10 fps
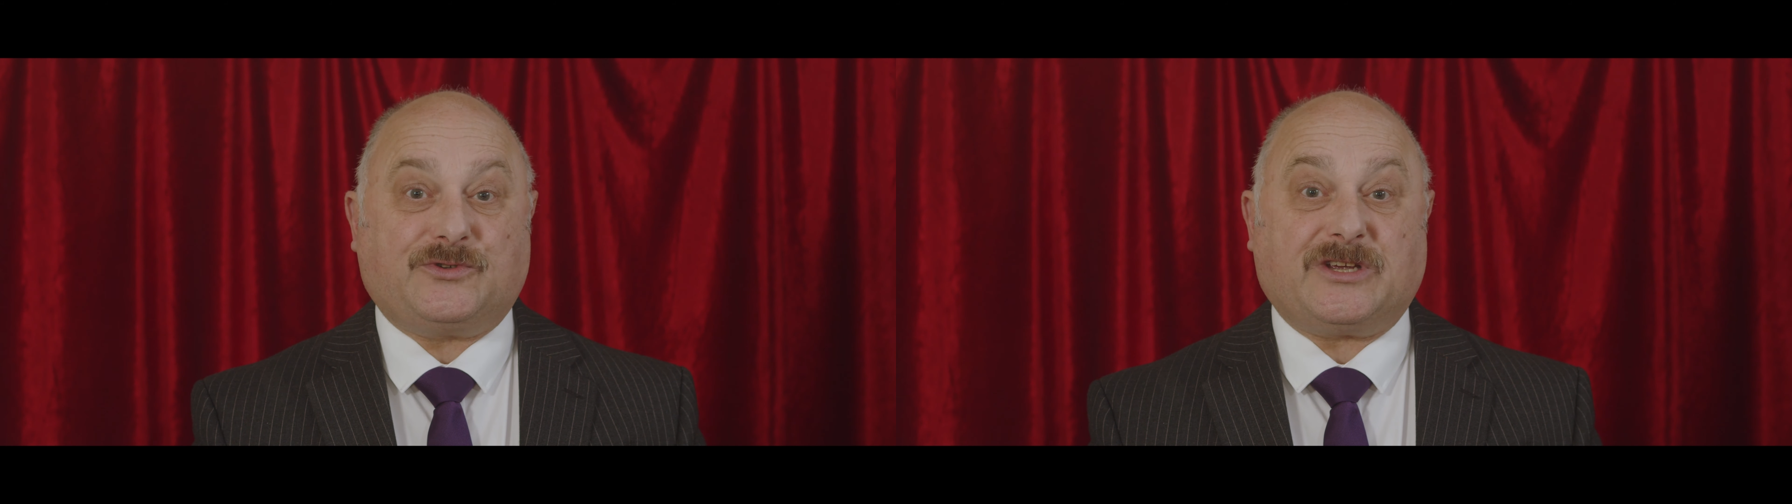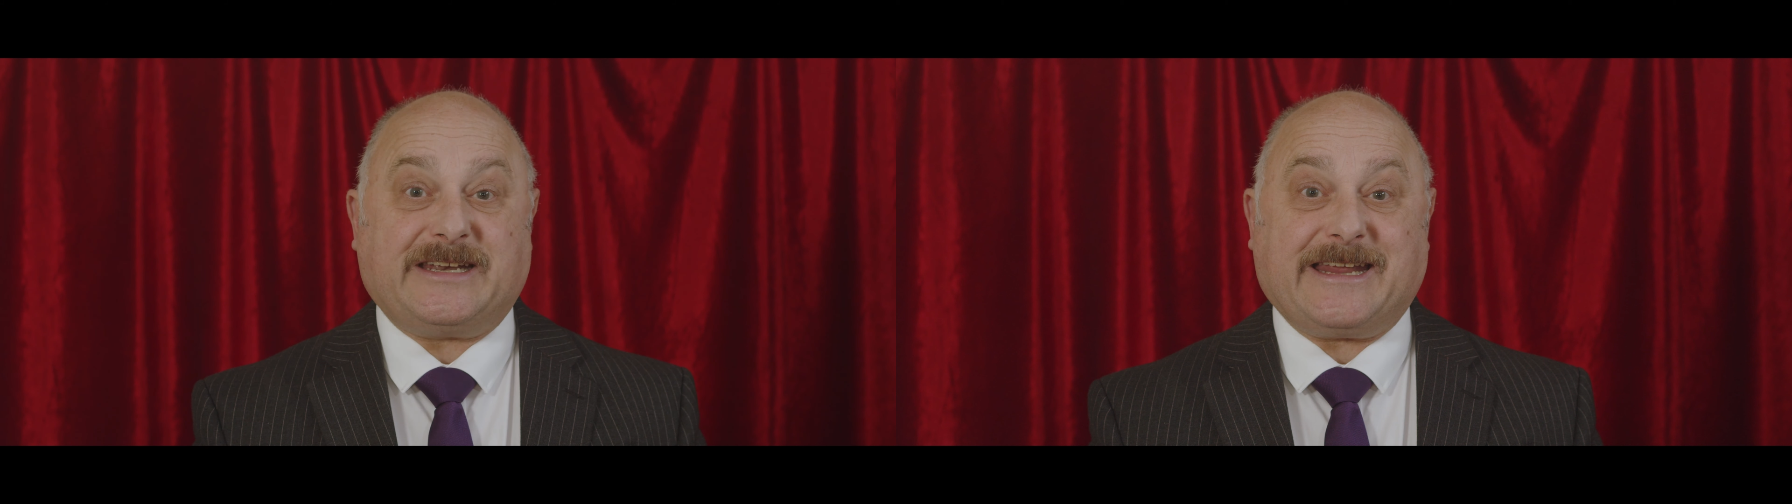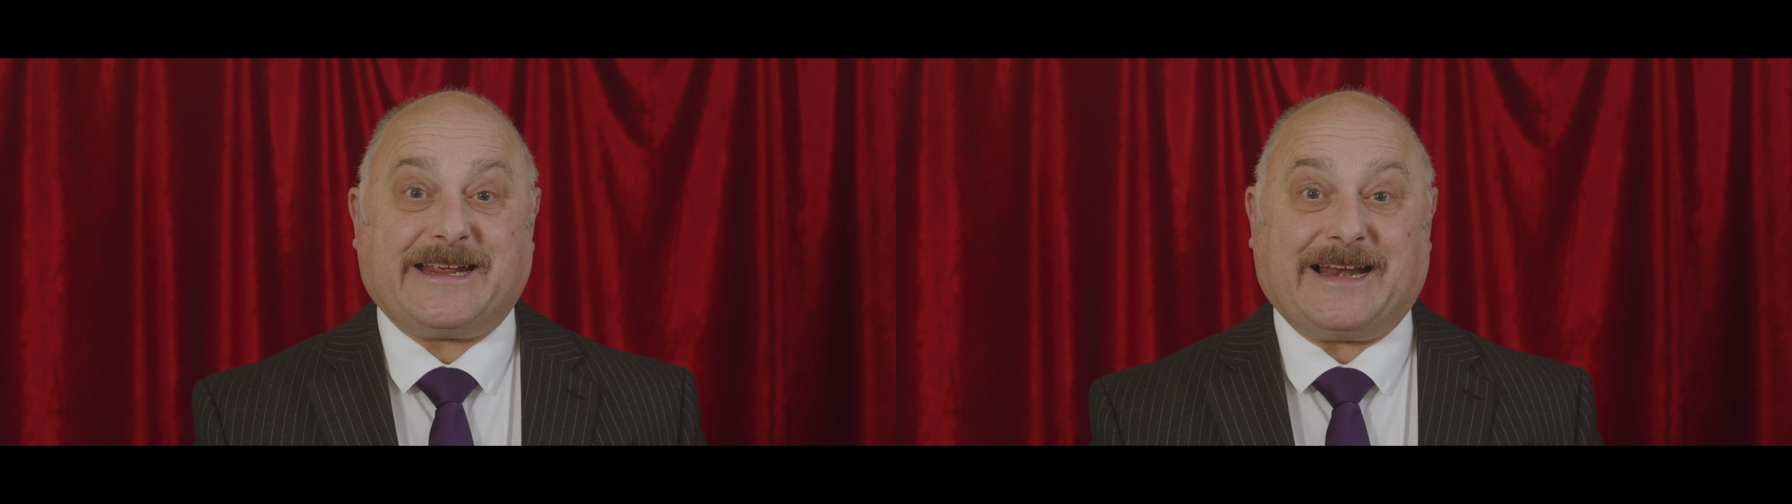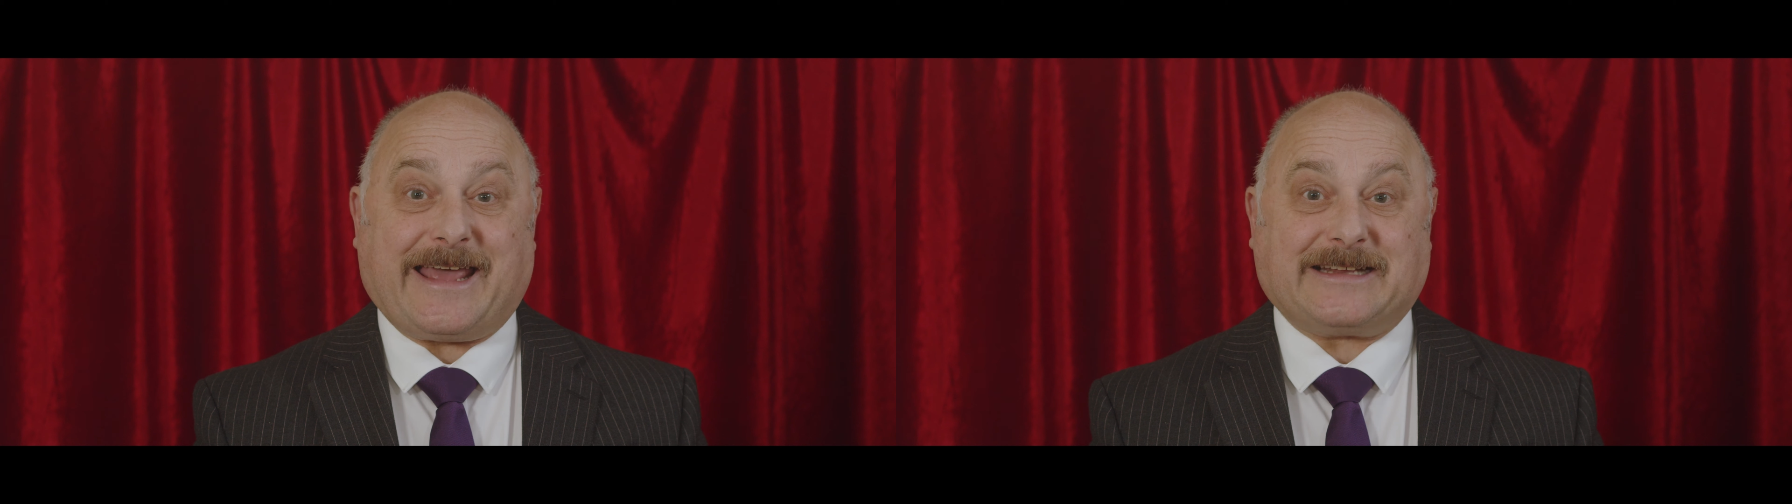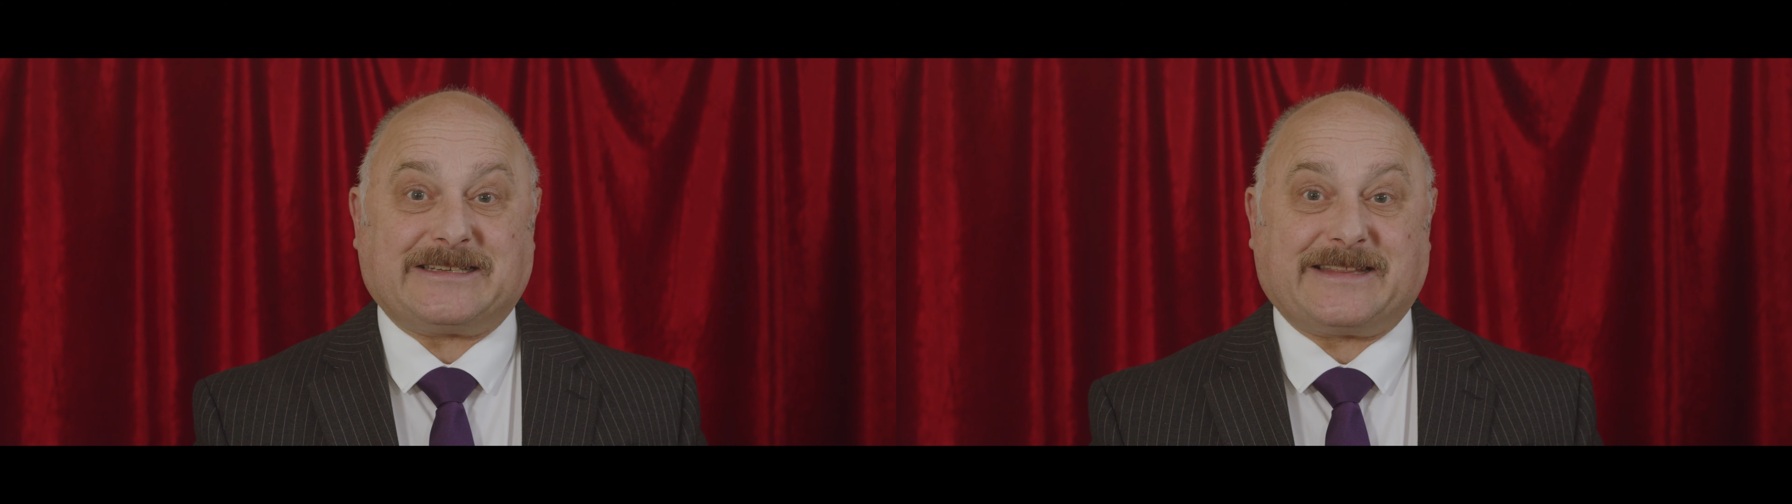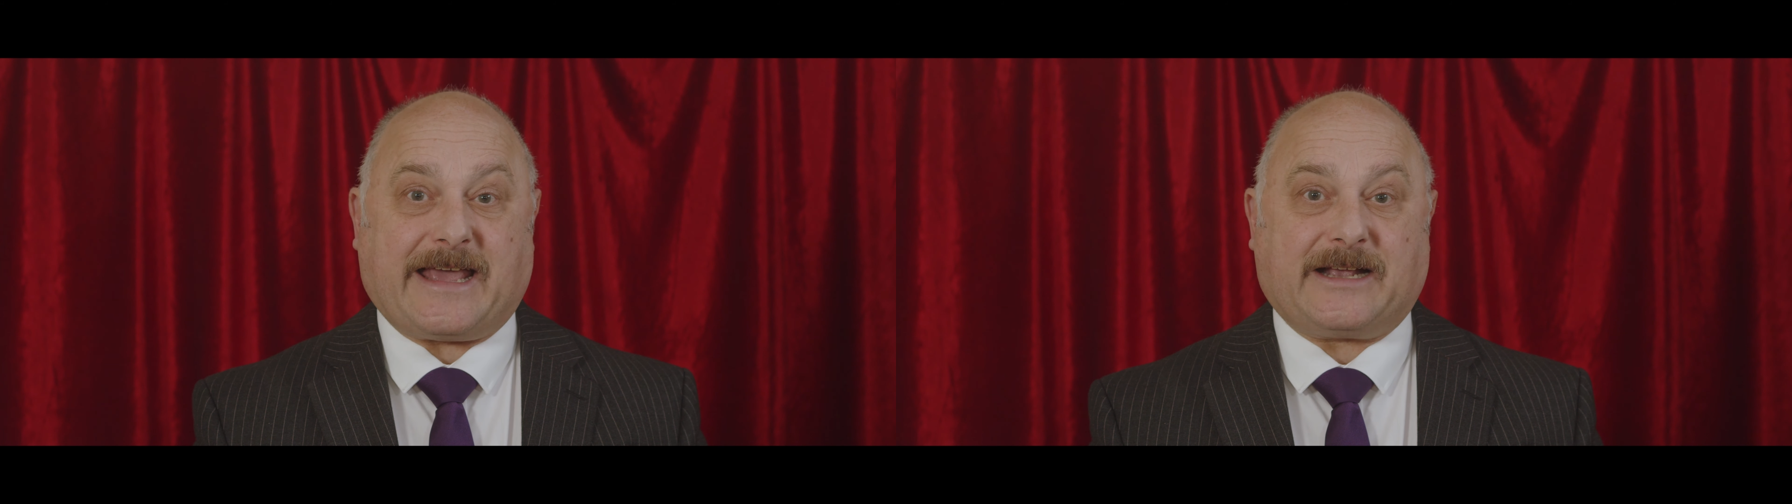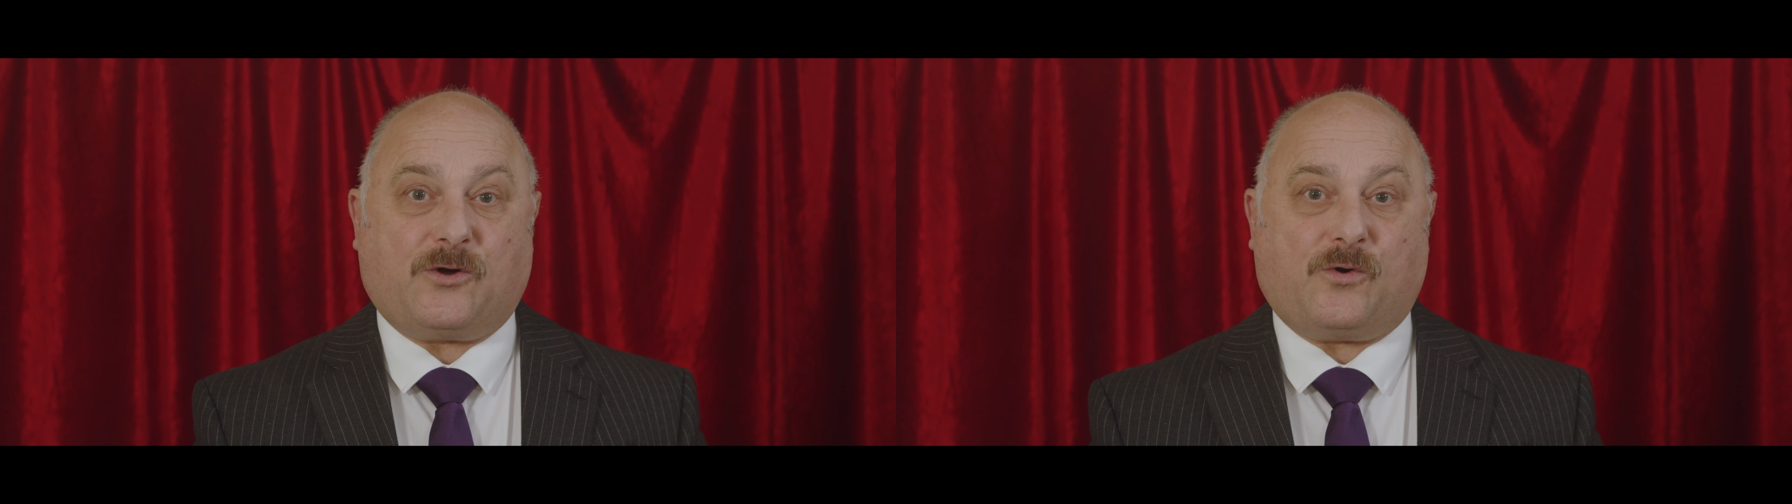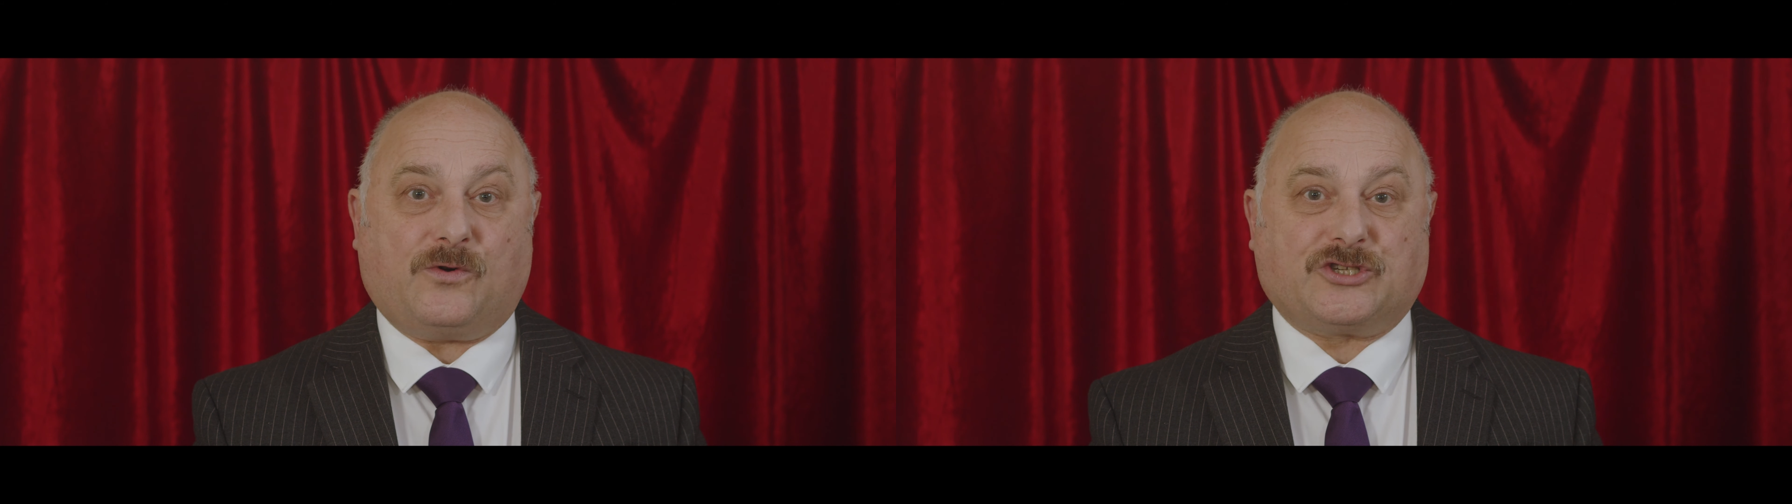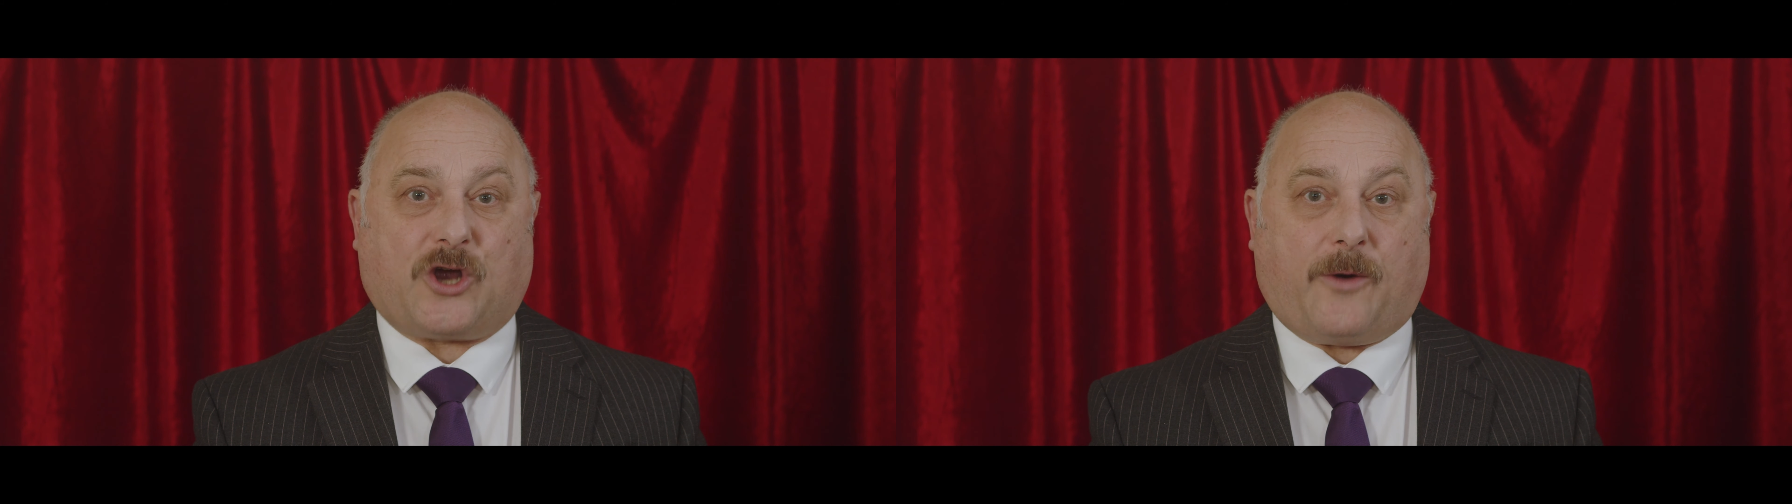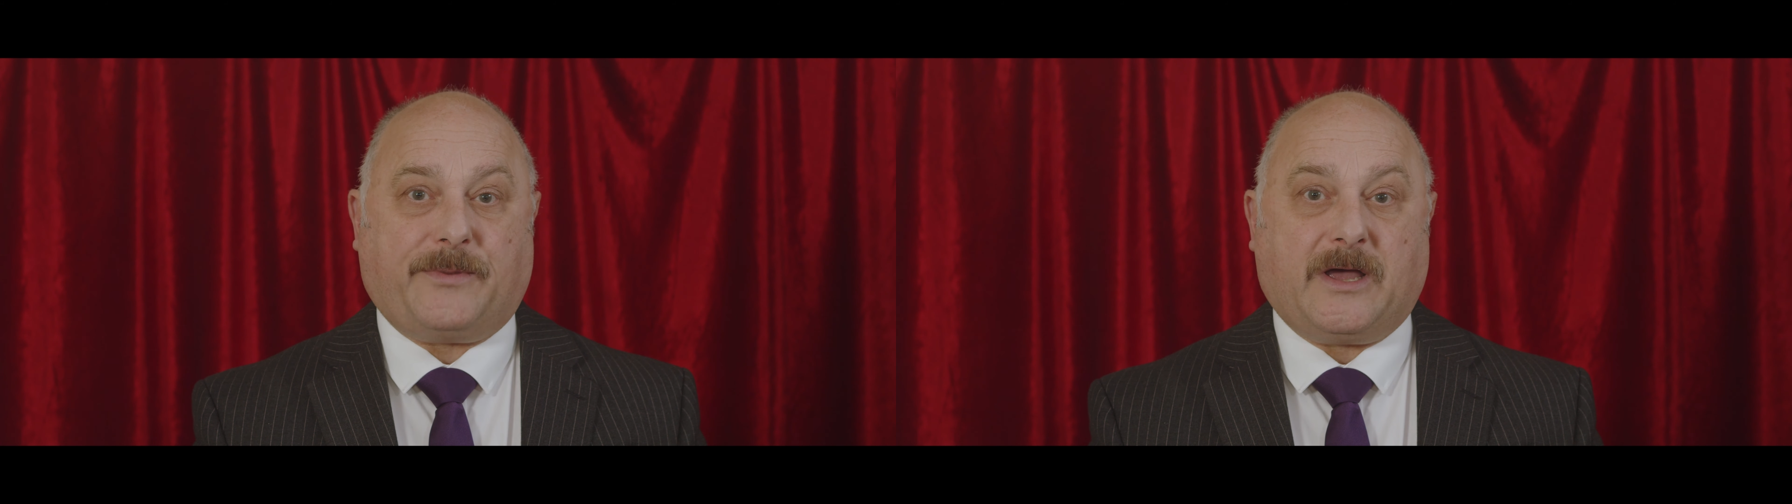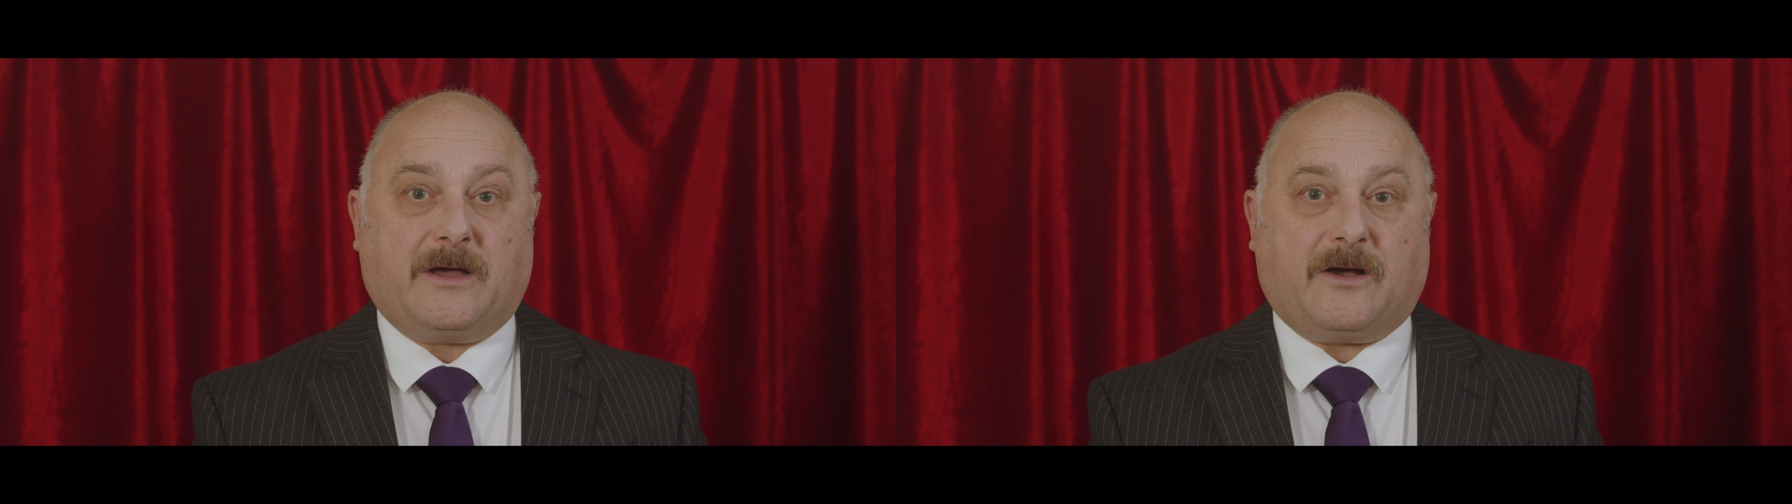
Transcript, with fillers: to neglect their core job